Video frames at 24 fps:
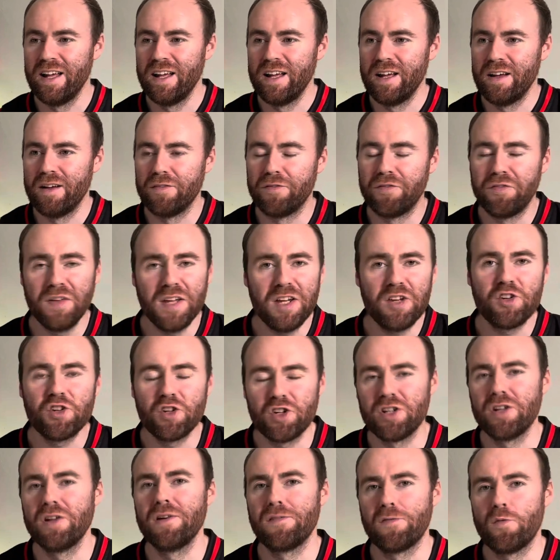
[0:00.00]

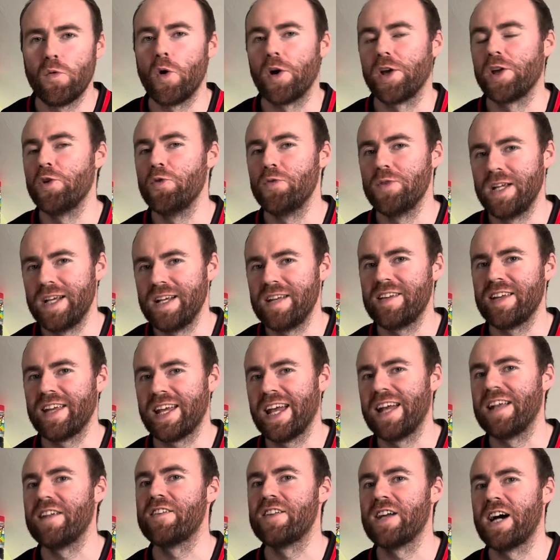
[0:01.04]
vision of what you need to
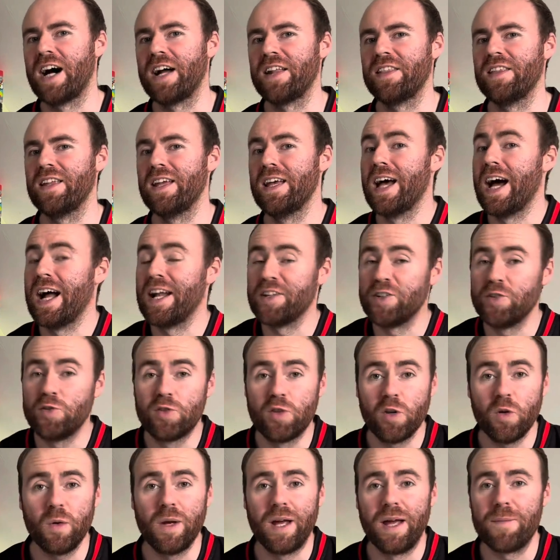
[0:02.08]
get done, and you
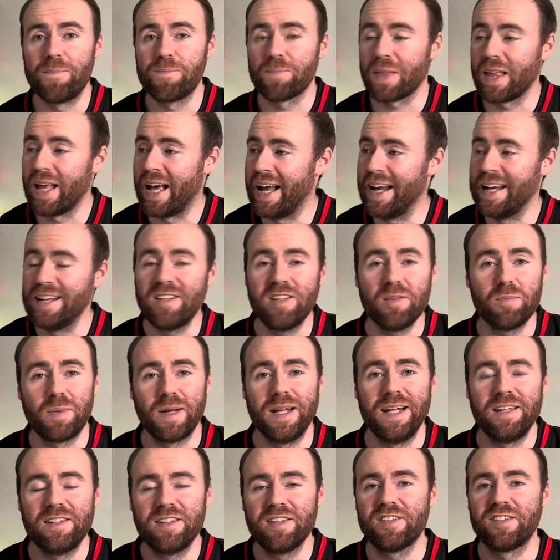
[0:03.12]
do it A to
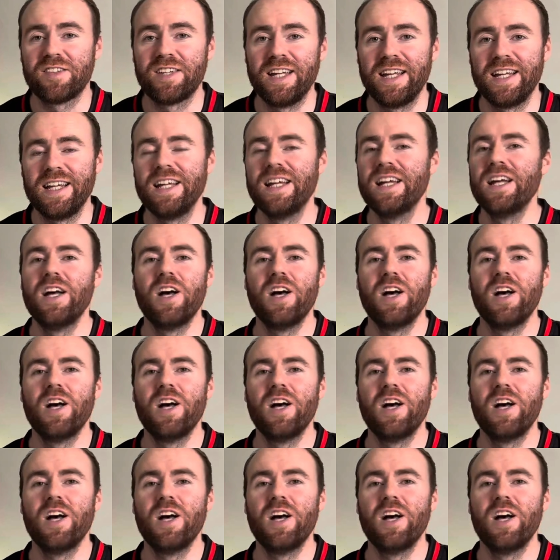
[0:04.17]
B to C,